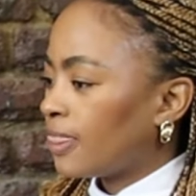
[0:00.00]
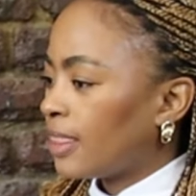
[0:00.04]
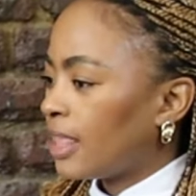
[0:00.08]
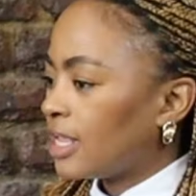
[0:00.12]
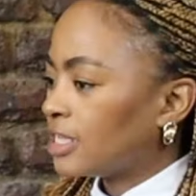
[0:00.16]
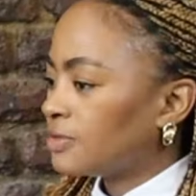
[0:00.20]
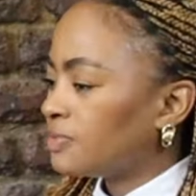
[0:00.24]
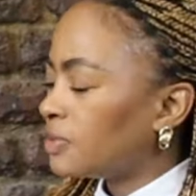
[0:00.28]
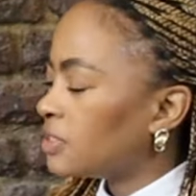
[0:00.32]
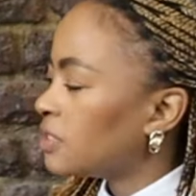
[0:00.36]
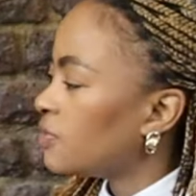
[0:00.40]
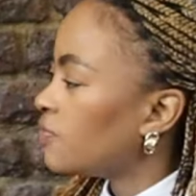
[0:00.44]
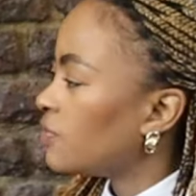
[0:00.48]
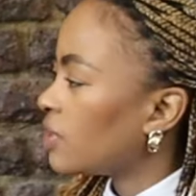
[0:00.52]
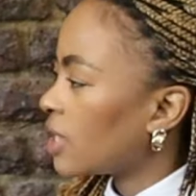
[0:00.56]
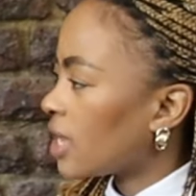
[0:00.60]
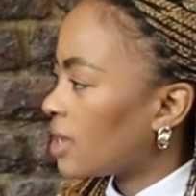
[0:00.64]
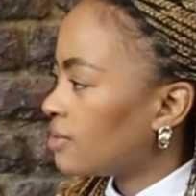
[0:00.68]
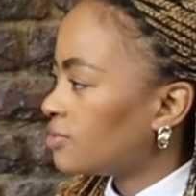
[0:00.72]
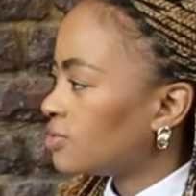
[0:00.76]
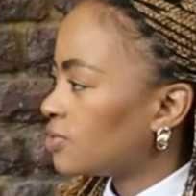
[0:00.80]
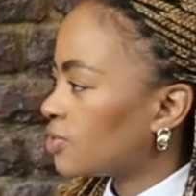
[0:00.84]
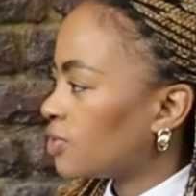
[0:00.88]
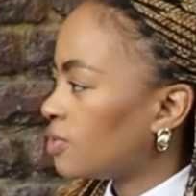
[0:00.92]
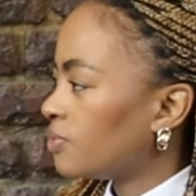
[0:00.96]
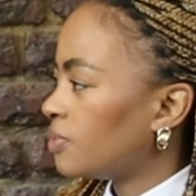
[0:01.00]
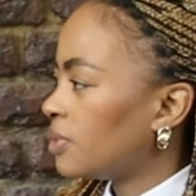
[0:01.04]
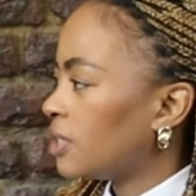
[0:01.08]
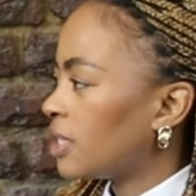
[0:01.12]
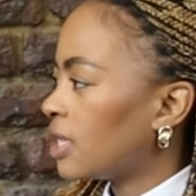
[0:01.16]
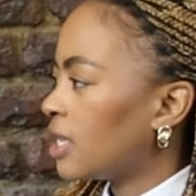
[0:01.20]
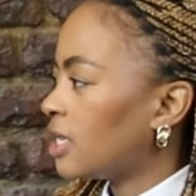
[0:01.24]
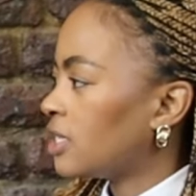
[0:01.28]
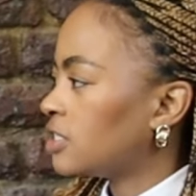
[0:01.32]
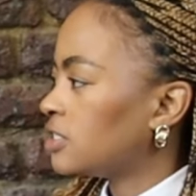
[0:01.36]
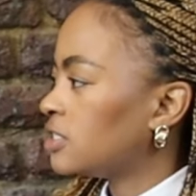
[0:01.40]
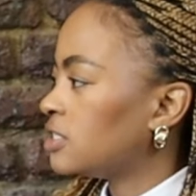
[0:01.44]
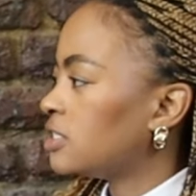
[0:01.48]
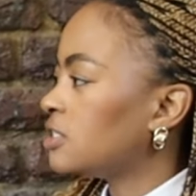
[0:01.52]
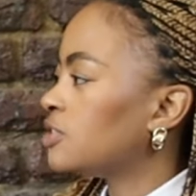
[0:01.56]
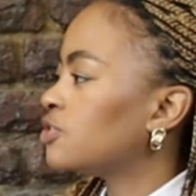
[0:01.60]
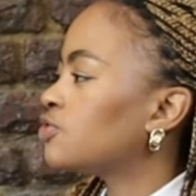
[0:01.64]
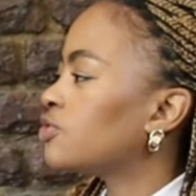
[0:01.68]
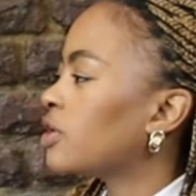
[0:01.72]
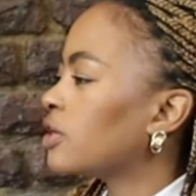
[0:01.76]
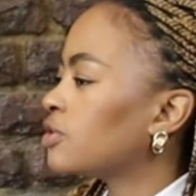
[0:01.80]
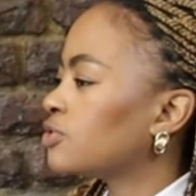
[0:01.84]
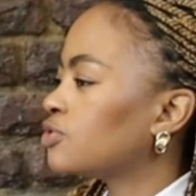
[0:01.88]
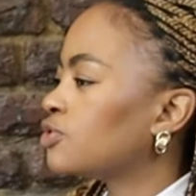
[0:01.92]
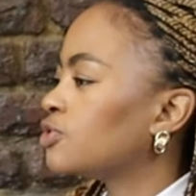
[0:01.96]
especially when it comes to communication, is
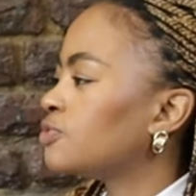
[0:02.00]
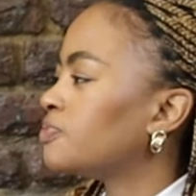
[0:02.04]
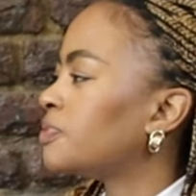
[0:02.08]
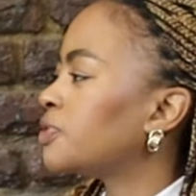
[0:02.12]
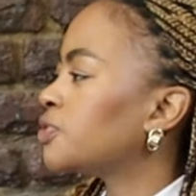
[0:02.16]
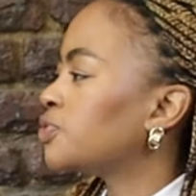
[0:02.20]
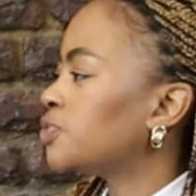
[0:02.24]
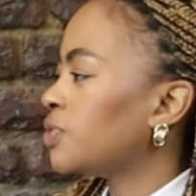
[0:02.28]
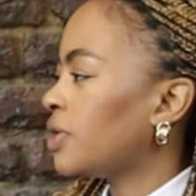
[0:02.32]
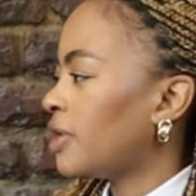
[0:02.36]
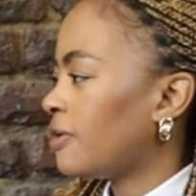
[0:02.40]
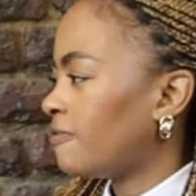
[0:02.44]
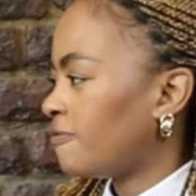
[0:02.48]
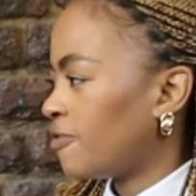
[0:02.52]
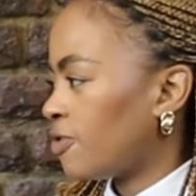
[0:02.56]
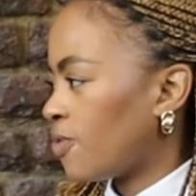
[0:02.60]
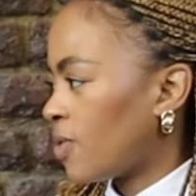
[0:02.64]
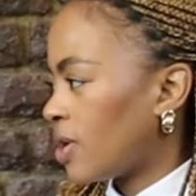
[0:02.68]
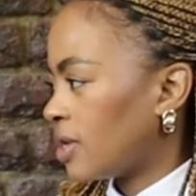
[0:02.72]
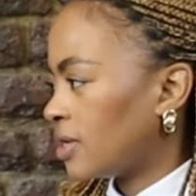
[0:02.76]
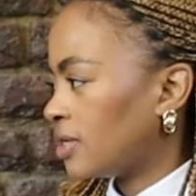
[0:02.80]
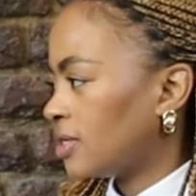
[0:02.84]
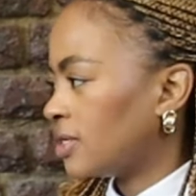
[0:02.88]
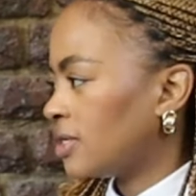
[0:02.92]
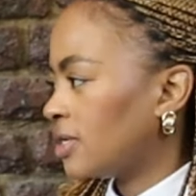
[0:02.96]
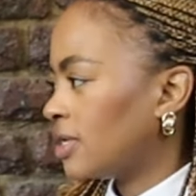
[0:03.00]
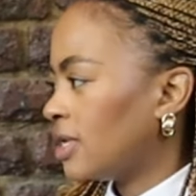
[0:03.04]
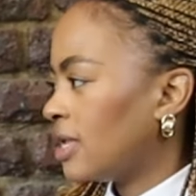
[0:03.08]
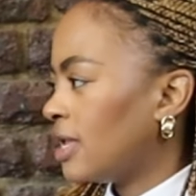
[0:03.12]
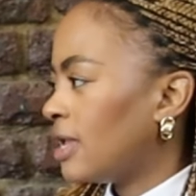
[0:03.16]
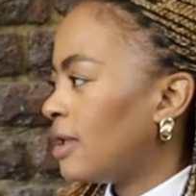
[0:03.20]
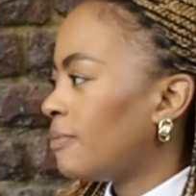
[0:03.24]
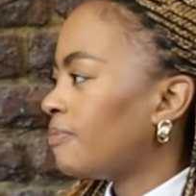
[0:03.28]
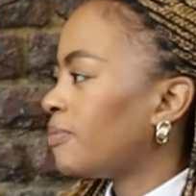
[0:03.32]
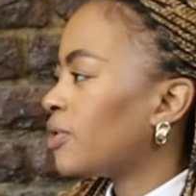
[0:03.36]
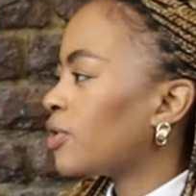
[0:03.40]
trying to speak to everyone yeah, yeah.